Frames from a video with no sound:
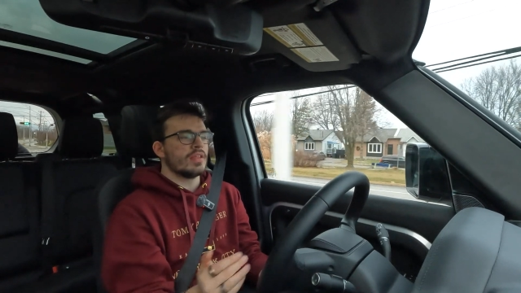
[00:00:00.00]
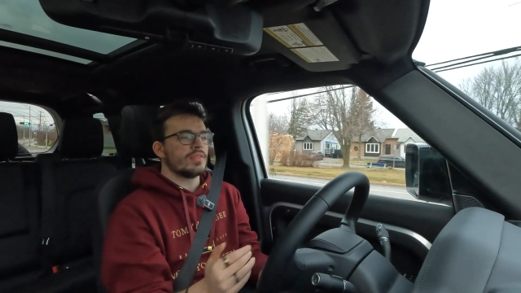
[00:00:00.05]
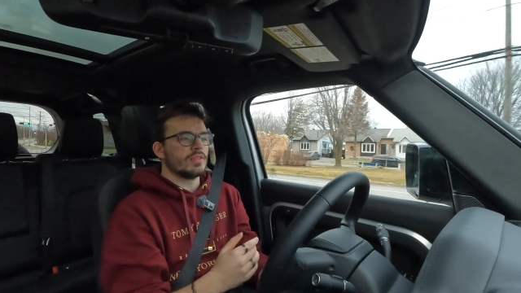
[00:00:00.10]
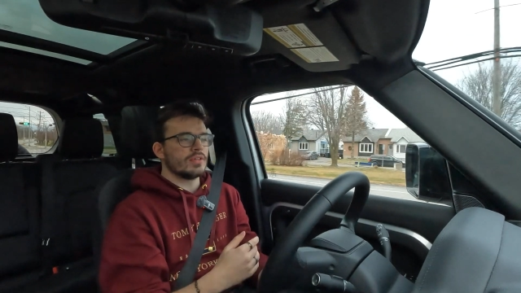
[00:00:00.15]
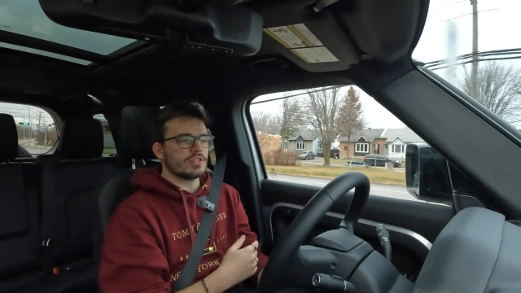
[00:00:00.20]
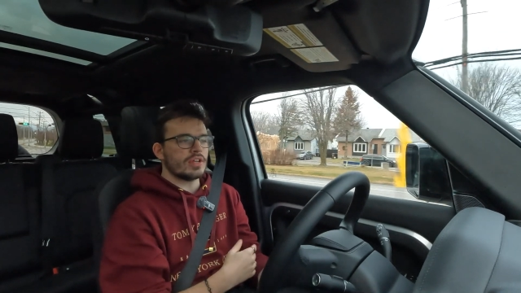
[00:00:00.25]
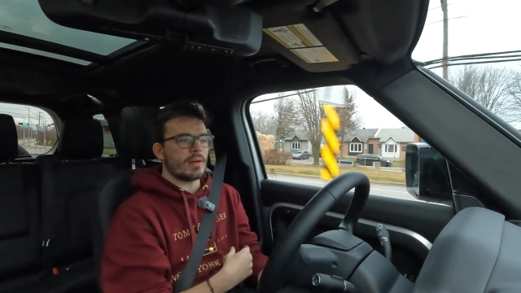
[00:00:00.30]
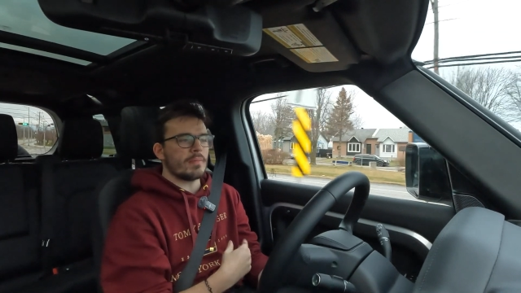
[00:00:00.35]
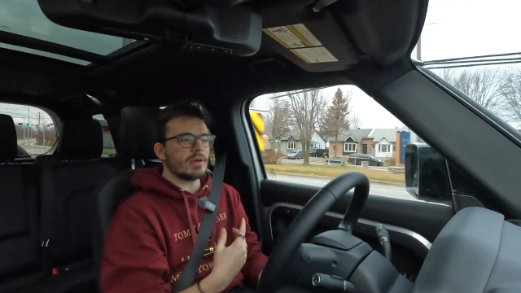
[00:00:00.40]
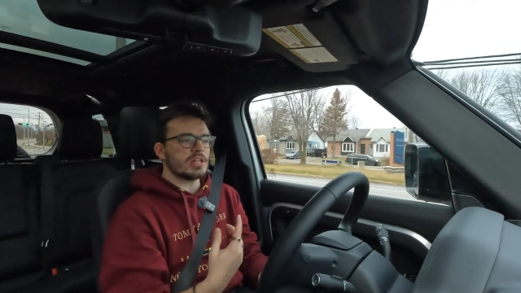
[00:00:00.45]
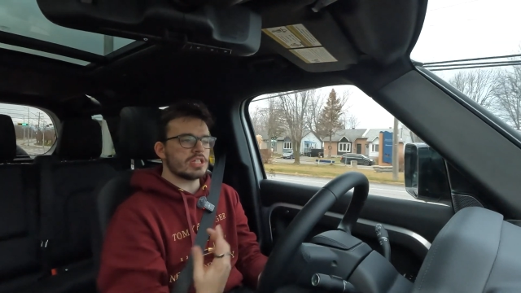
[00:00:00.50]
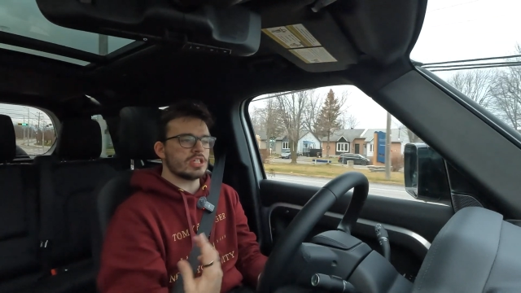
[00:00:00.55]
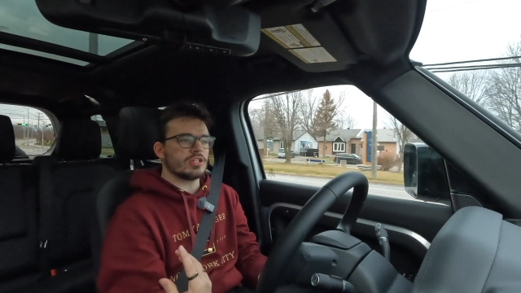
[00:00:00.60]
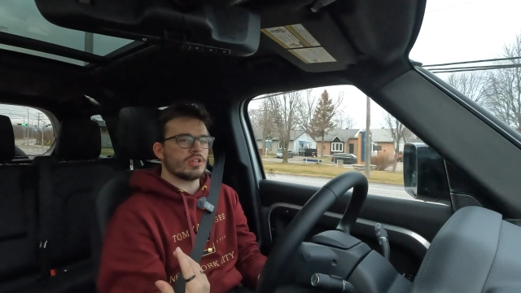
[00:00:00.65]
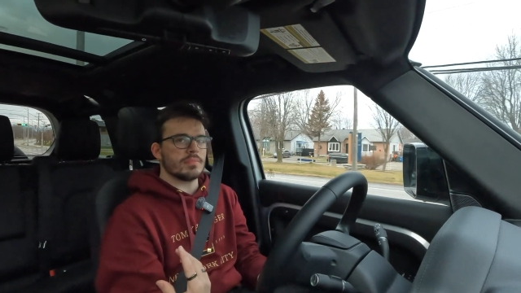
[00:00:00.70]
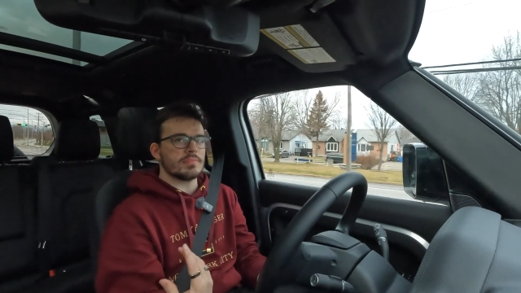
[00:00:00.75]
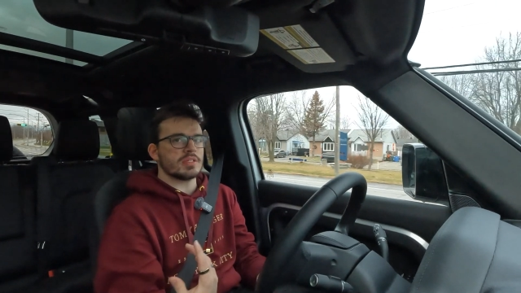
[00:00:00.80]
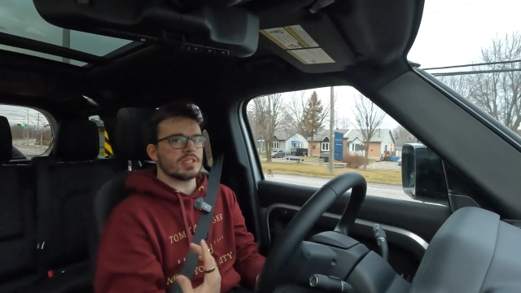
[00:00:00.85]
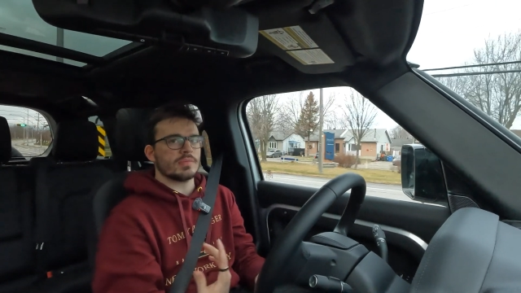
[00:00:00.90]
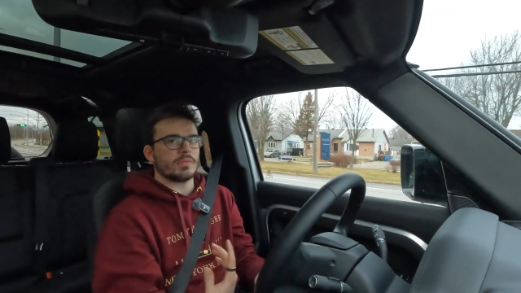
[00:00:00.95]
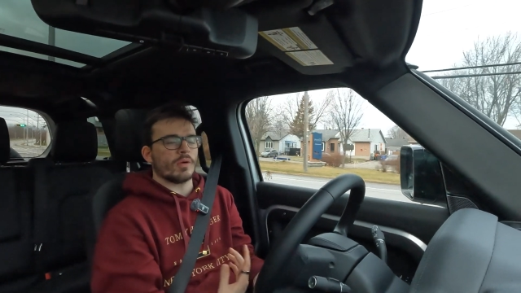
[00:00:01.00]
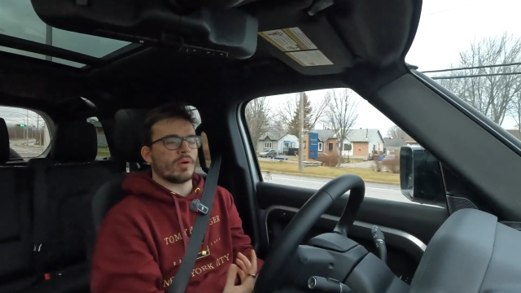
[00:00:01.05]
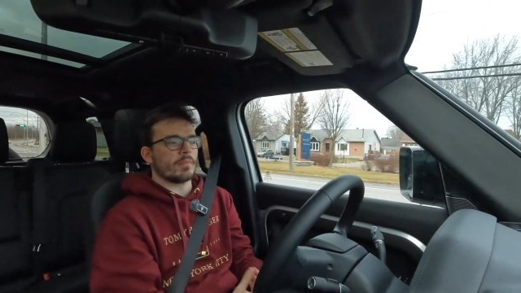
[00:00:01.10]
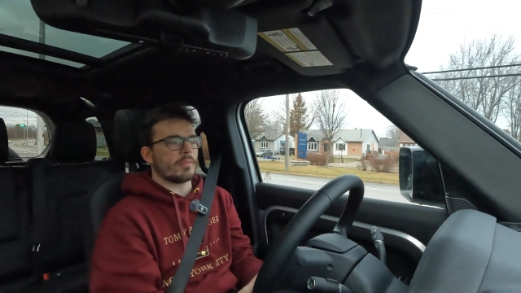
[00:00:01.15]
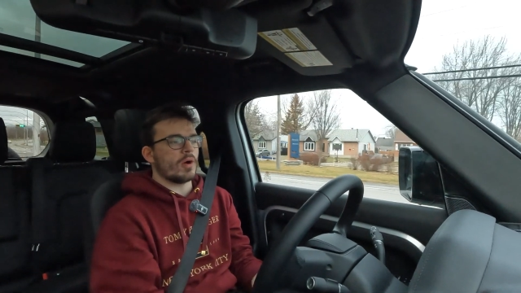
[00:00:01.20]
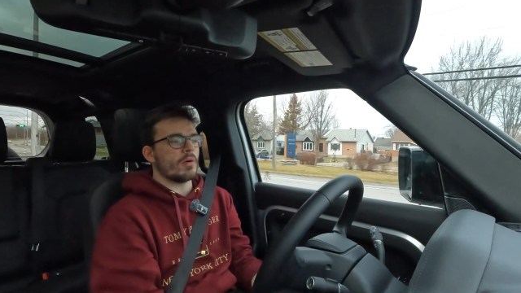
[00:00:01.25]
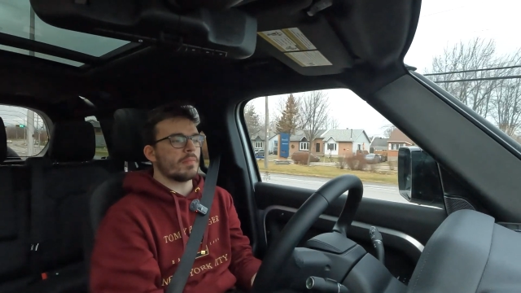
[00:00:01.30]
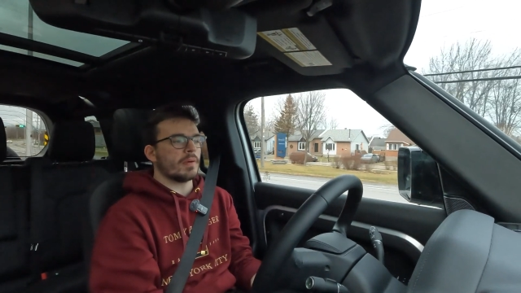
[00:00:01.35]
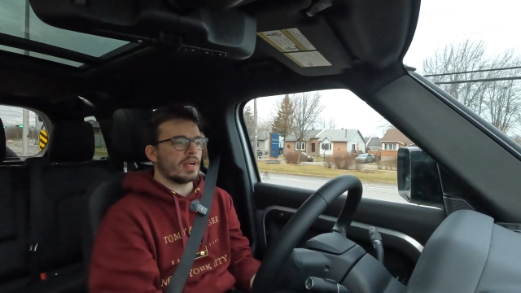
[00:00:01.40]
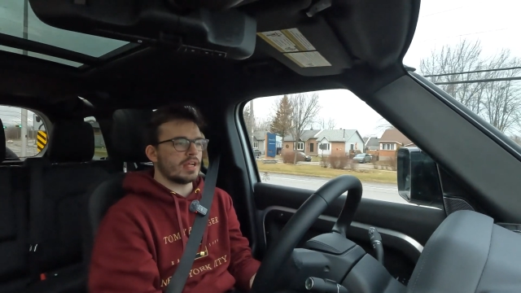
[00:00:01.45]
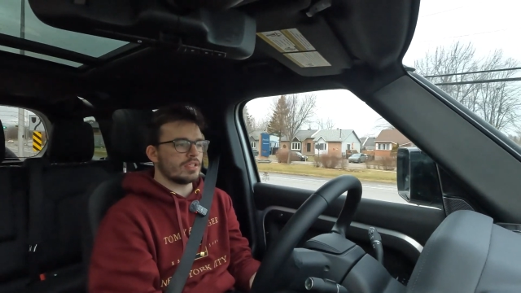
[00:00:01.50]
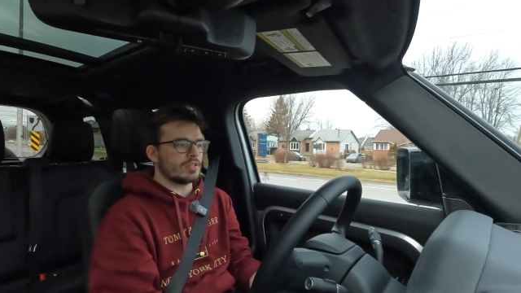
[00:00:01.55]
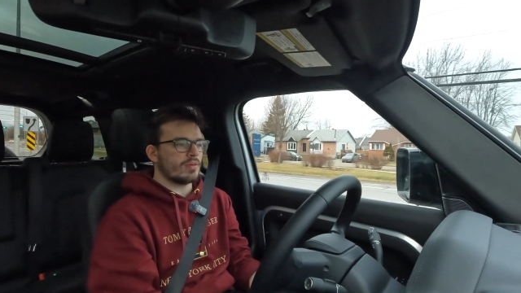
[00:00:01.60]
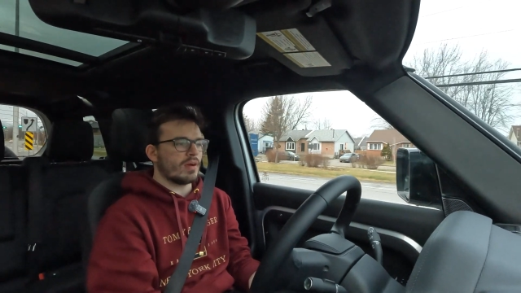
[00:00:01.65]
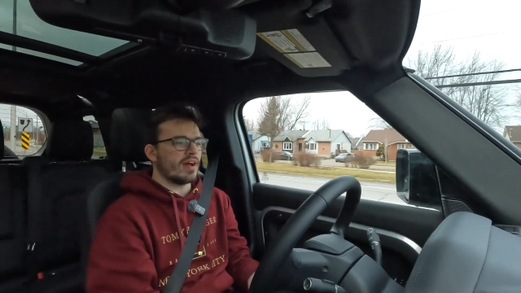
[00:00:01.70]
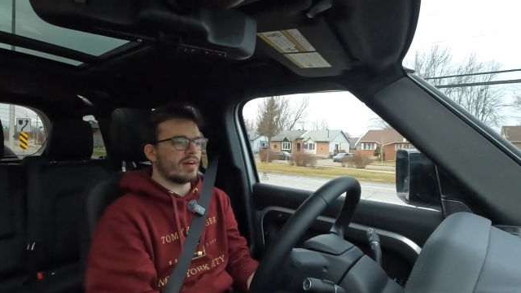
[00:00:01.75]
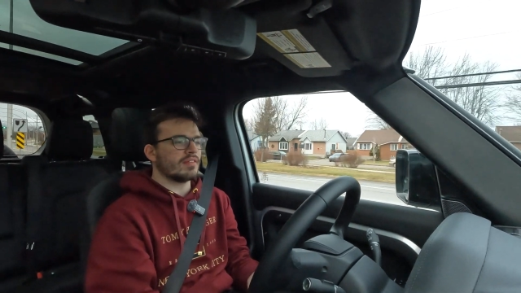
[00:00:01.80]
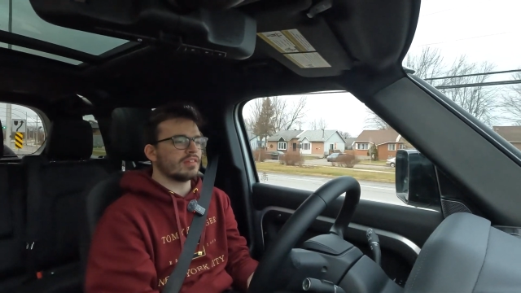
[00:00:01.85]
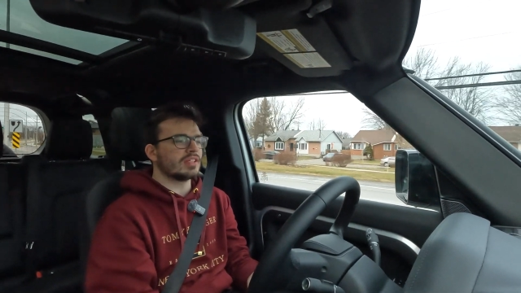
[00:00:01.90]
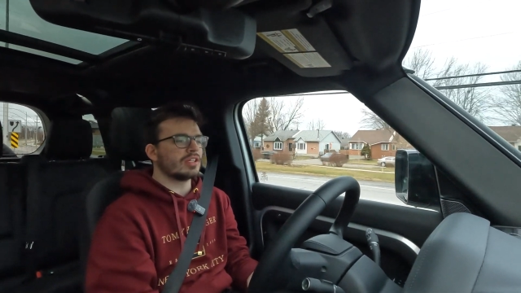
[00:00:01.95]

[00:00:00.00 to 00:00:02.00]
There's not much in terms of sport mode, but I do have a